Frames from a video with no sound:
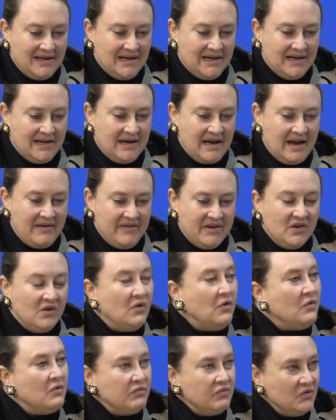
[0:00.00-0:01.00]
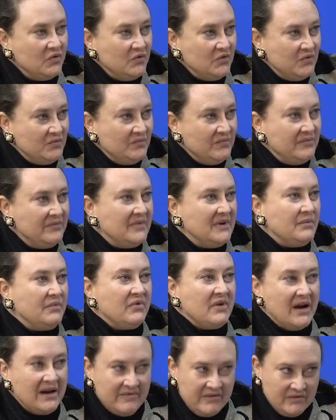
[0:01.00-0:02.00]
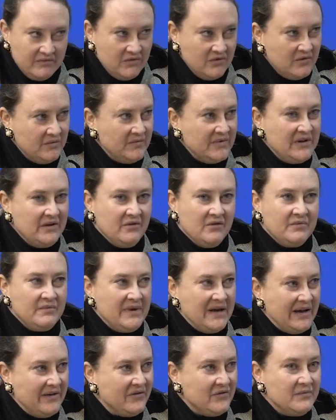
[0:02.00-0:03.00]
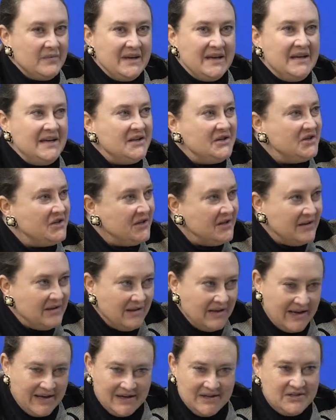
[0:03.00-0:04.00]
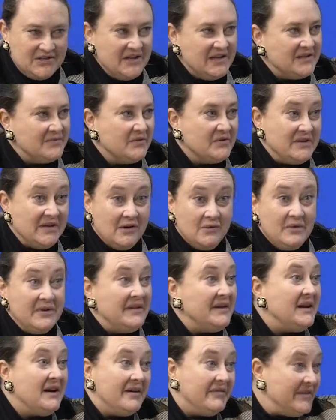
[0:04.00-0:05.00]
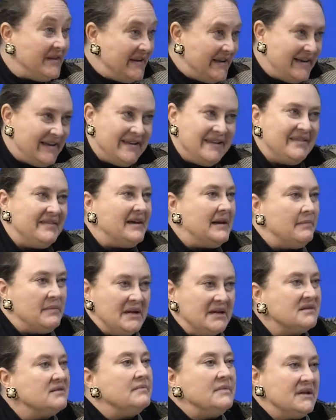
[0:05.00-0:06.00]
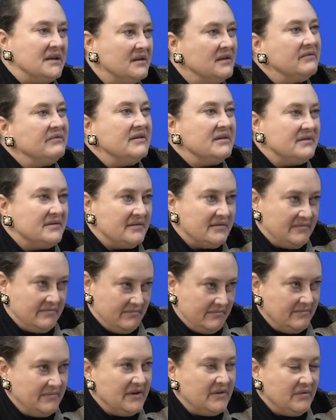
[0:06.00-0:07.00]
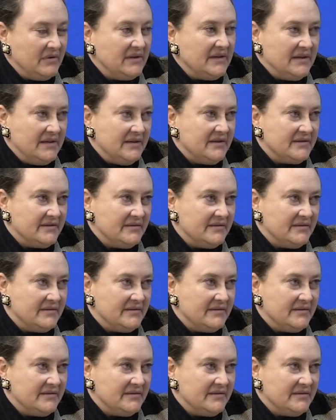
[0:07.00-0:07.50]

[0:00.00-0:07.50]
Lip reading: having a whole room, a private room in your own bathroom, a kitchen like a Jen's Motel with an oven in it, that makes a big difference. It really does.